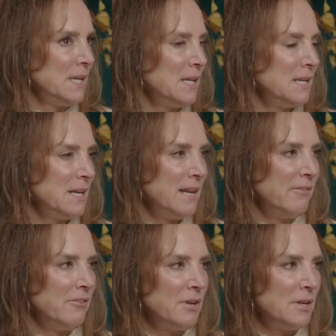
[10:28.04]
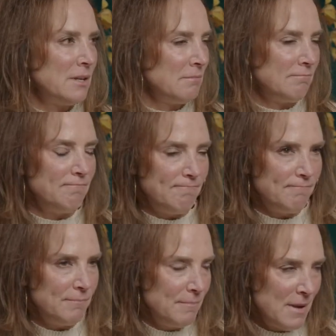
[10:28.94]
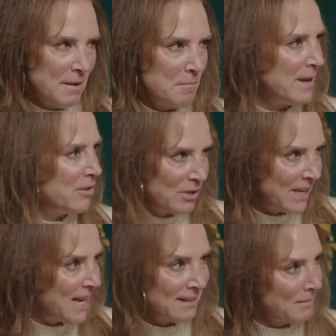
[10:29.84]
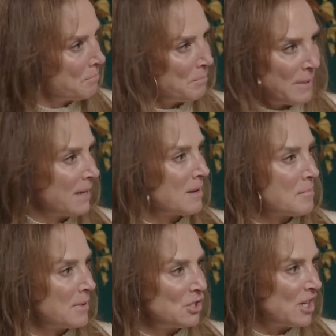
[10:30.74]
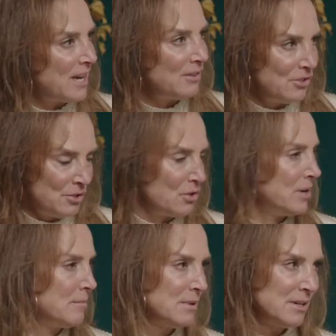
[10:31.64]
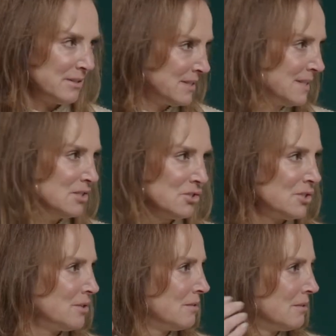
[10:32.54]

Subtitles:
And if a mother can't pick up a child, or a grandma or sister?